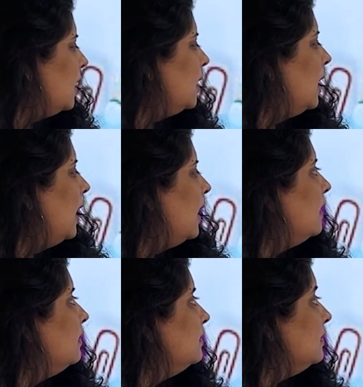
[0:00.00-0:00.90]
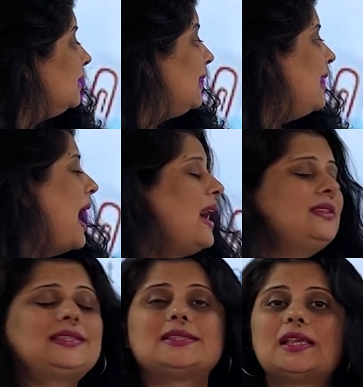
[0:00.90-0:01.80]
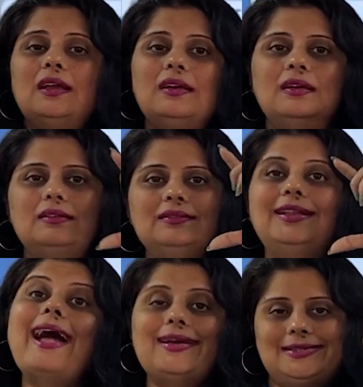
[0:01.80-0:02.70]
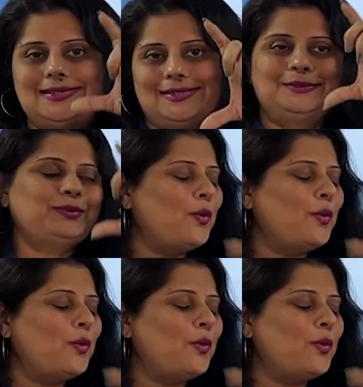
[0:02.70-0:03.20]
a glass,